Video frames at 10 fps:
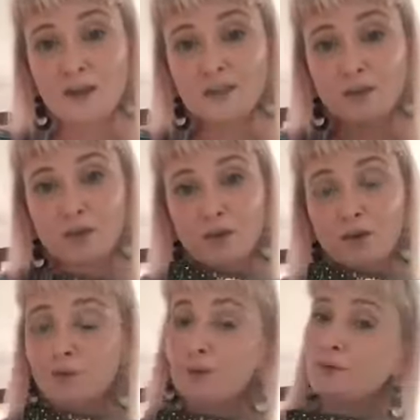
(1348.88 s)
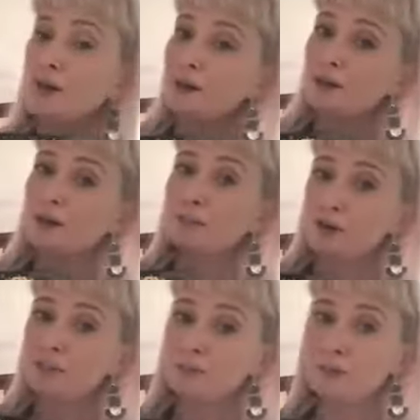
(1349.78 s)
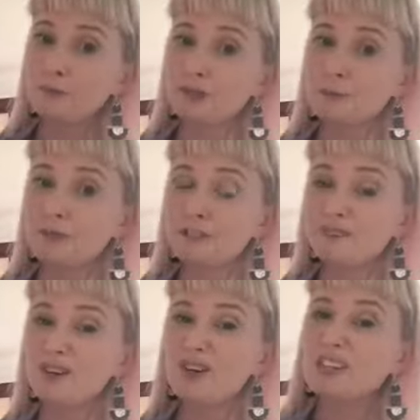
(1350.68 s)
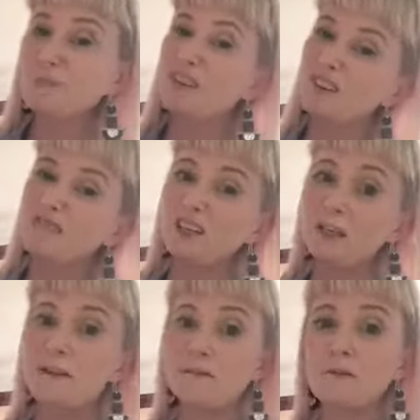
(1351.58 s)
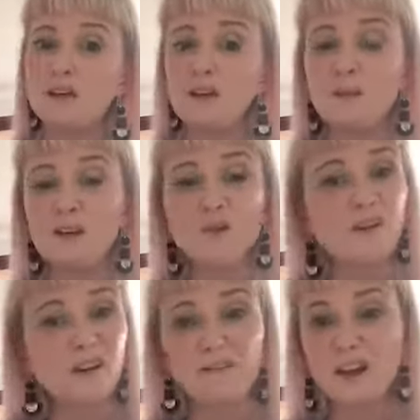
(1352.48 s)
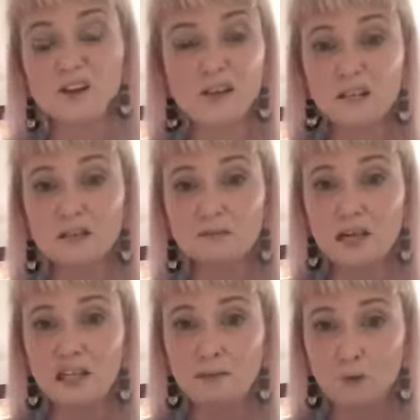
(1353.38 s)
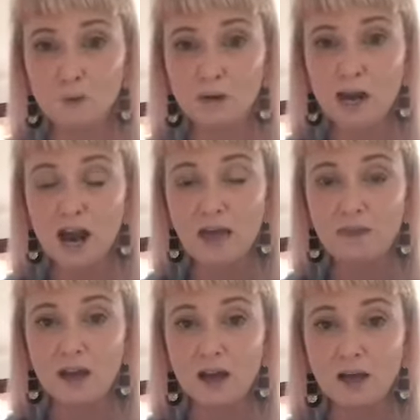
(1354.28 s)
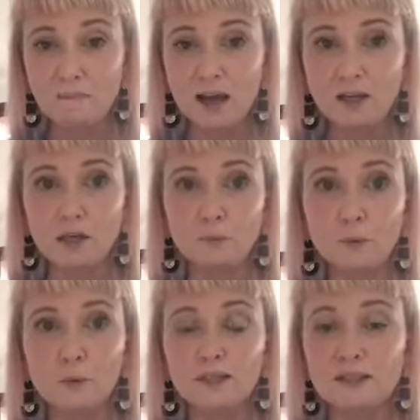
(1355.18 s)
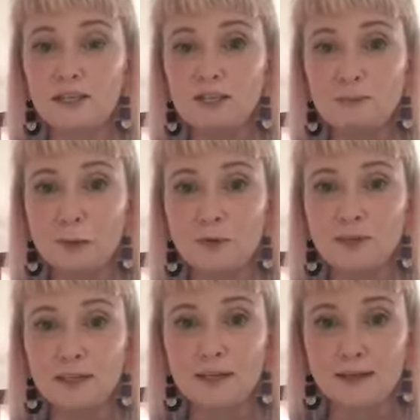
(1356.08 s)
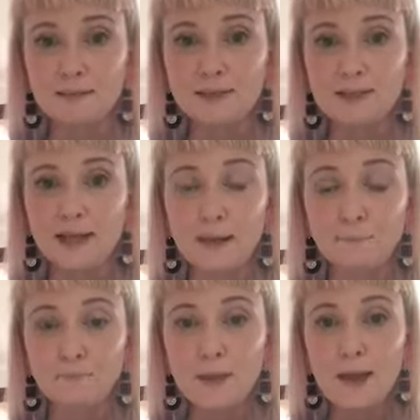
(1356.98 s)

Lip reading: So they don't, Bronte Mettlestone was first, but you don't really have to read them in order. In fact, I didn't read them in order, and they are companion books. They're just both set in the same